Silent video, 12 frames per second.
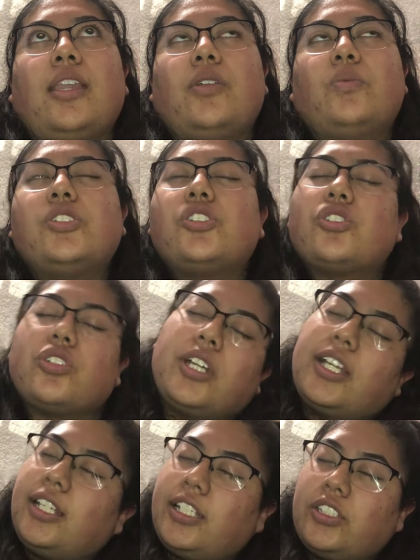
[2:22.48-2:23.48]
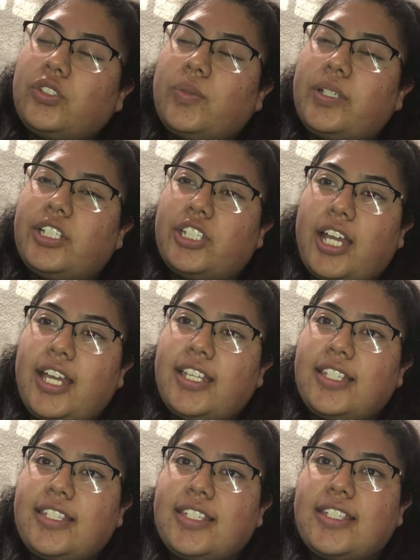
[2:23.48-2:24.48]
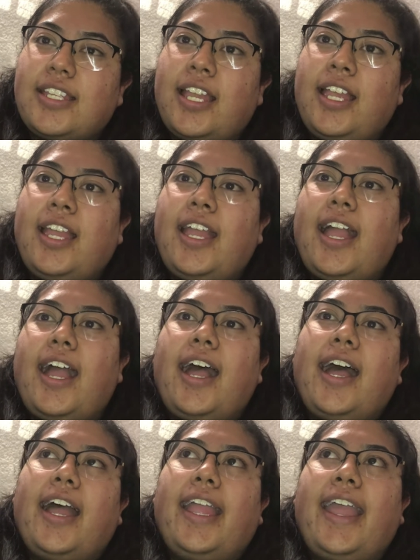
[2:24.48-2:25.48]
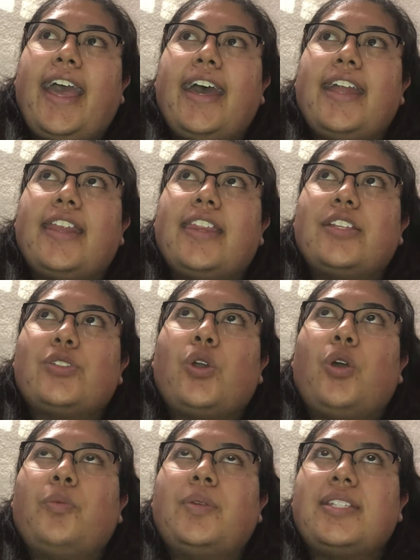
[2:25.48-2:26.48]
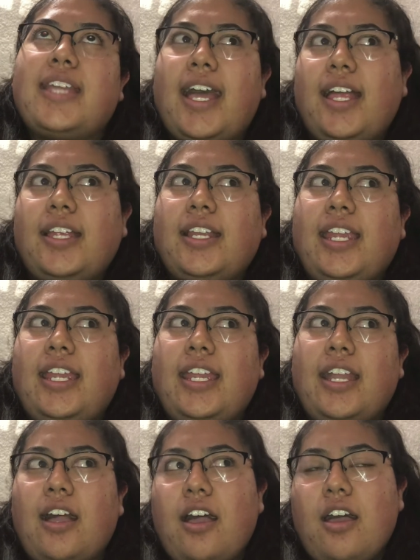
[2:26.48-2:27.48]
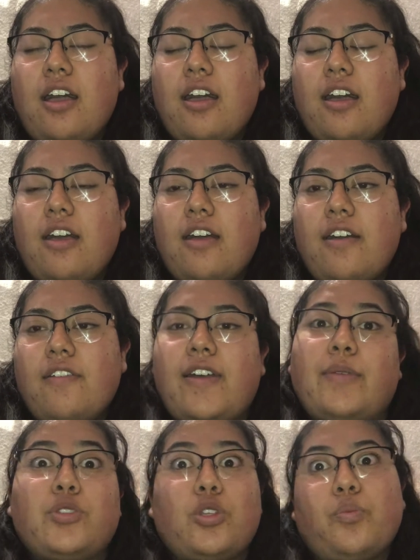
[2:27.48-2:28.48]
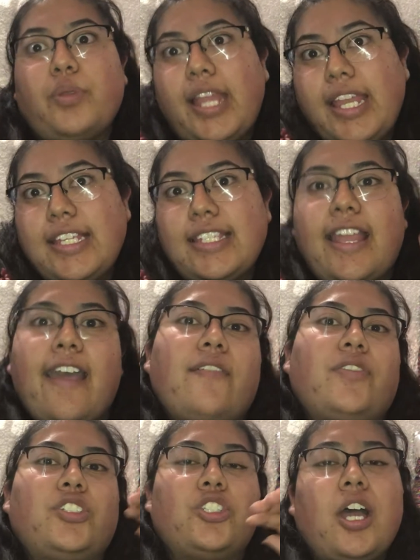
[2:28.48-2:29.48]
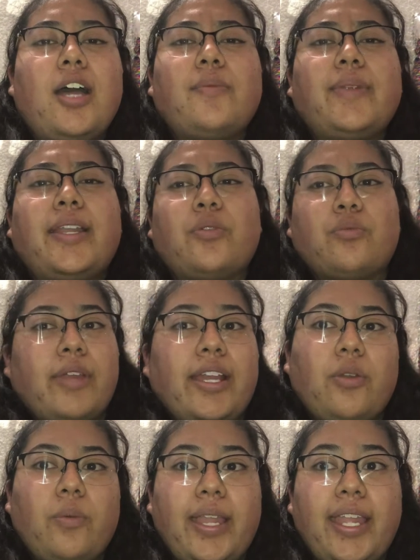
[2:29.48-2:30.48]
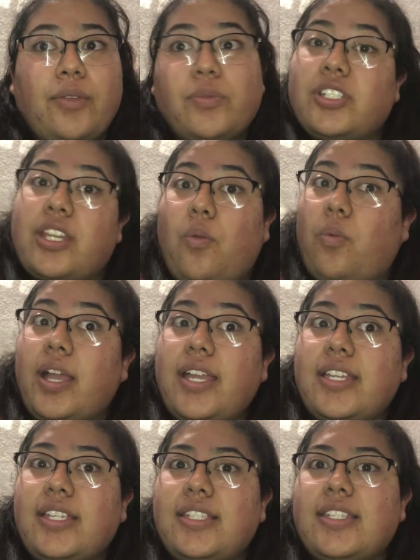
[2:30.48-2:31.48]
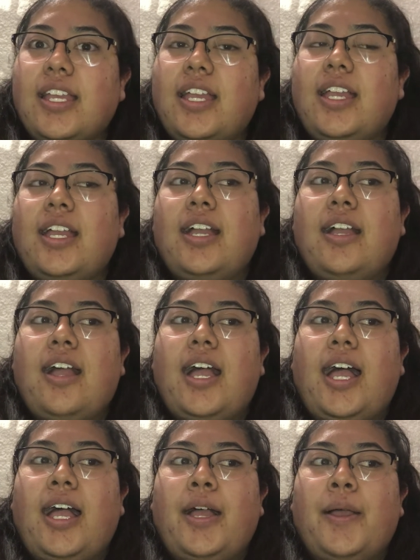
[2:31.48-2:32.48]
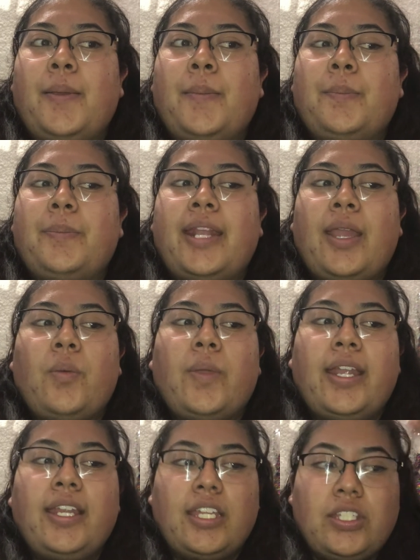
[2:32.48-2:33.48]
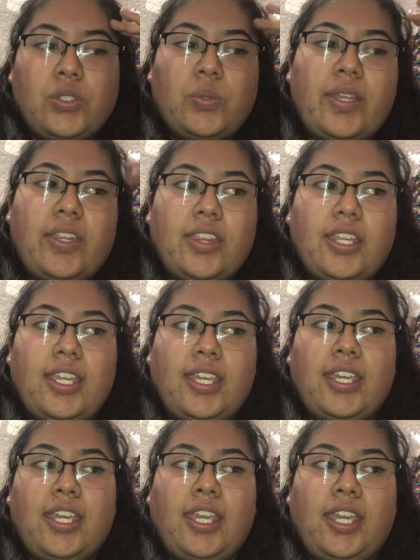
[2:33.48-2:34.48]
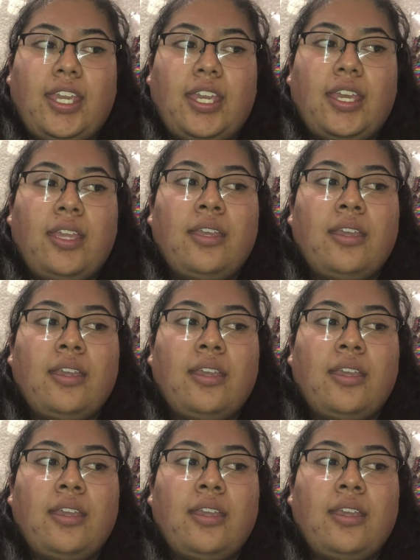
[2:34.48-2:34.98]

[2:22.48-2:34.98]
was struggling to adjust. I had this whole mentality of I'm so blessed. I have a job like right away, which I was. But I went into it thinking